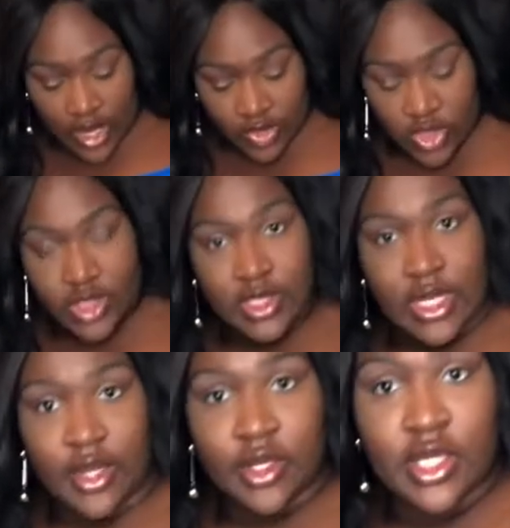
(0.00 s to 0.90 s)
and dress it
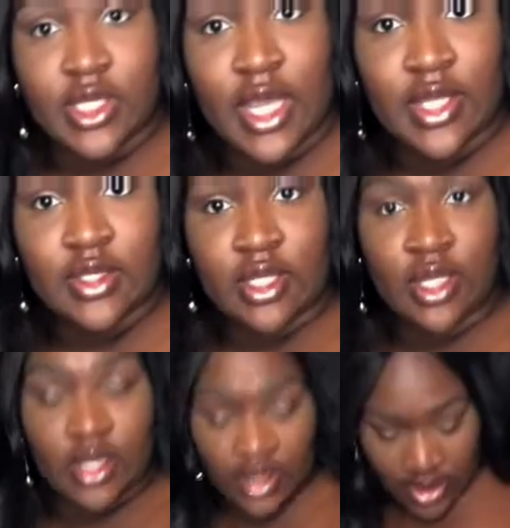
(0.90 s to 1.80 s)
down because it has
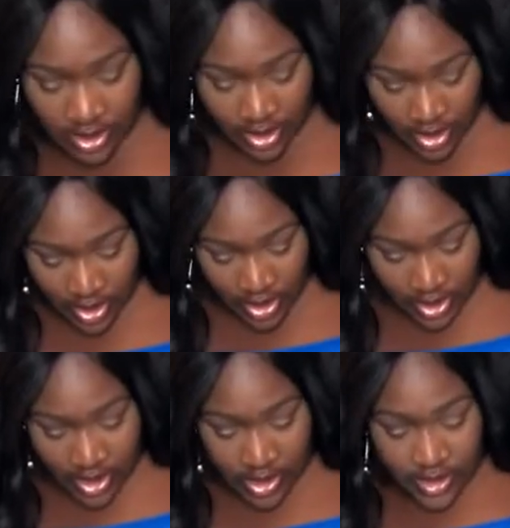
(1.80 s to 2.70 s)

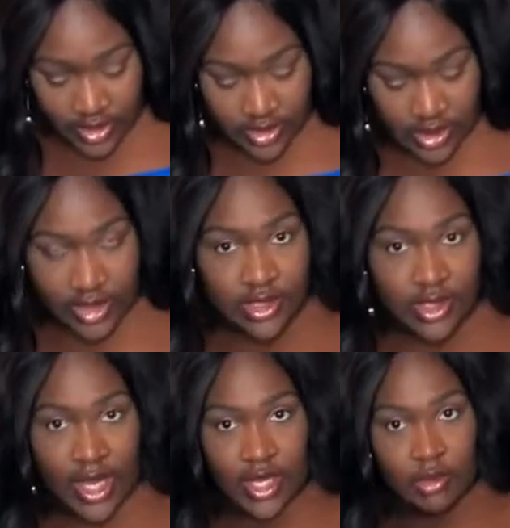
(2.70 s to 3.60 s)
like this like
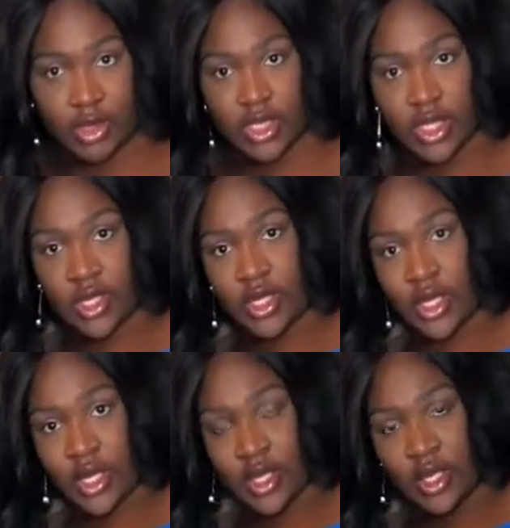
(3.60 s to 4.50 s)
scallopy thing.
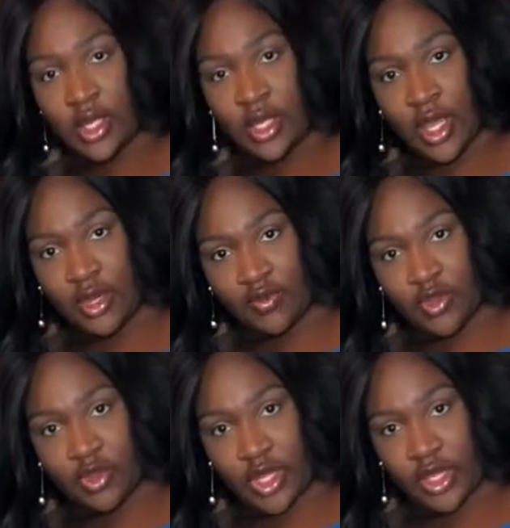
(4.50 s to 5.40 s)
And if
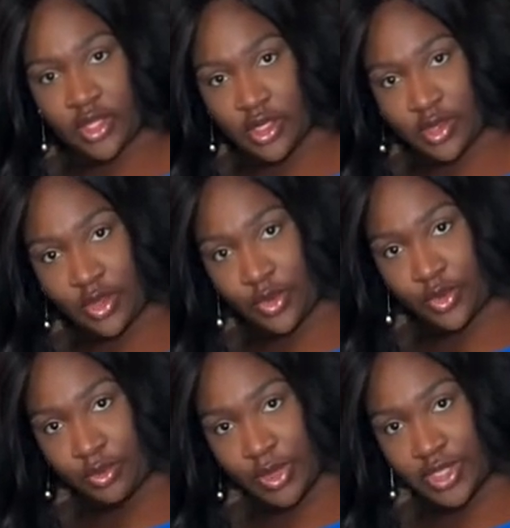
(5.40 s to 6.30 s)
you like,
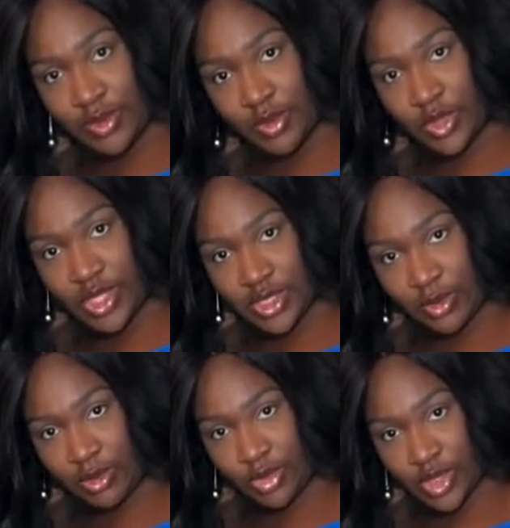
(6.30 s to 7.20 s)
oh, that's my blue, that's not
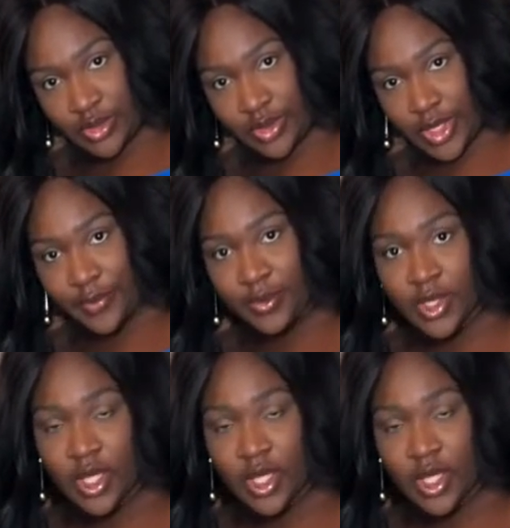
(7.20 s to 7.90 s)
my blue. Okay.